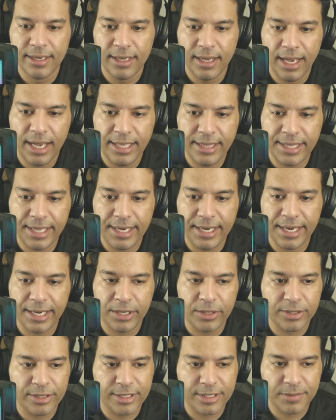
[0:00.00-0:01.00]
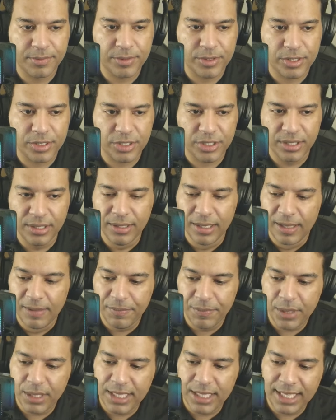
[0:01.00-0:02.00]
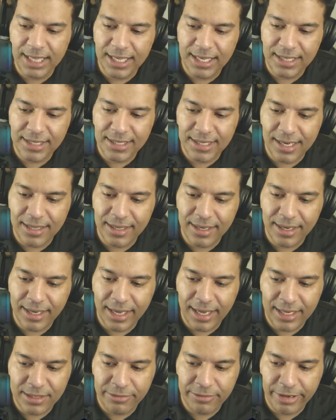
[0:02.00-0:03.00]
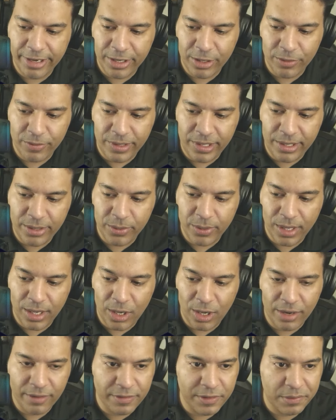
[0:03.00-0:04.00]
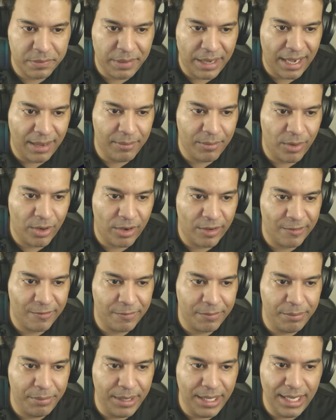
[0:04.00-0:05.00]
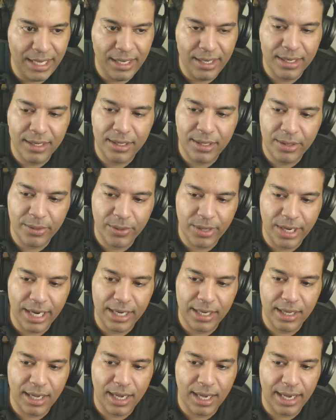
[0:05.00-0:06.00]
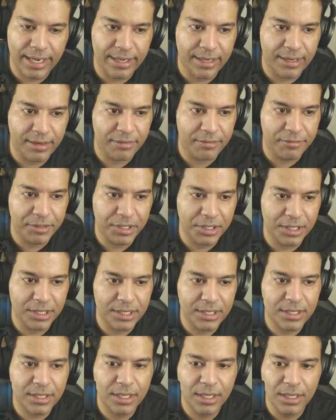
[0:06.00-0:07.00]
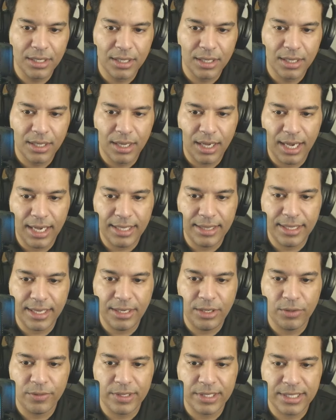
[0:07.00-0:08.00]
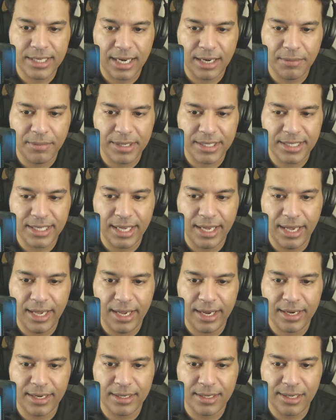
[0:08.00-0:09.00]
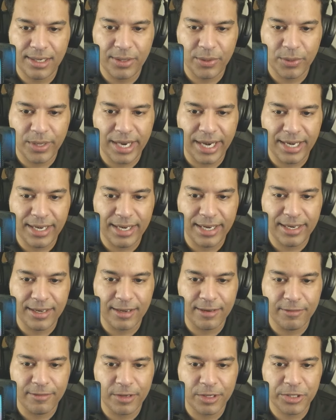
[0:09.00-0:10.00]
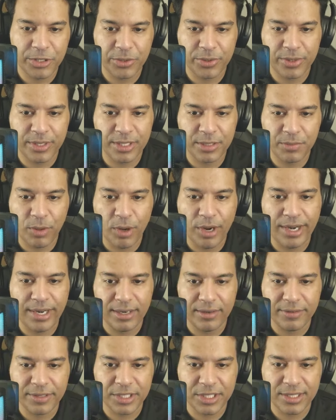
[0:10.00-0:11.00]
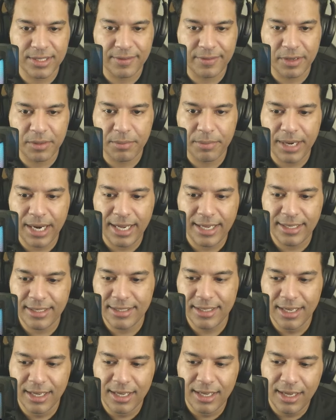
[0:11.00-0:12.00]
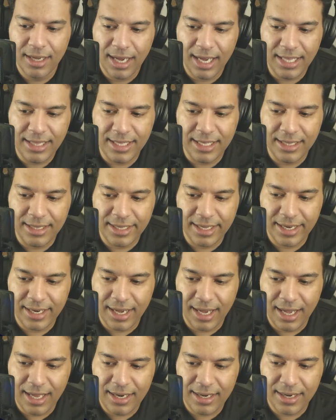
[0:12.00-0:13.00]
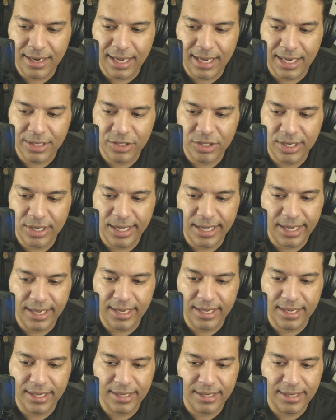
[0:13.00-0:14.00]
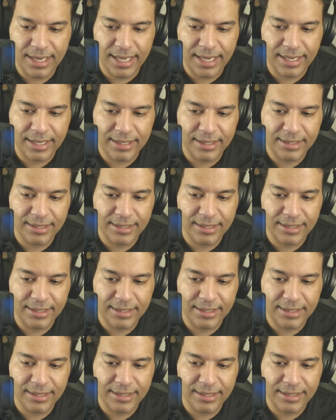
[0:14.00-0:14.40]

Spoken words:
and then get to this position. So then there is another case where you will do a lot of spam of B to get higher first, and then you will start pressing A to get and converge to this point, which is our price. And then there are actually like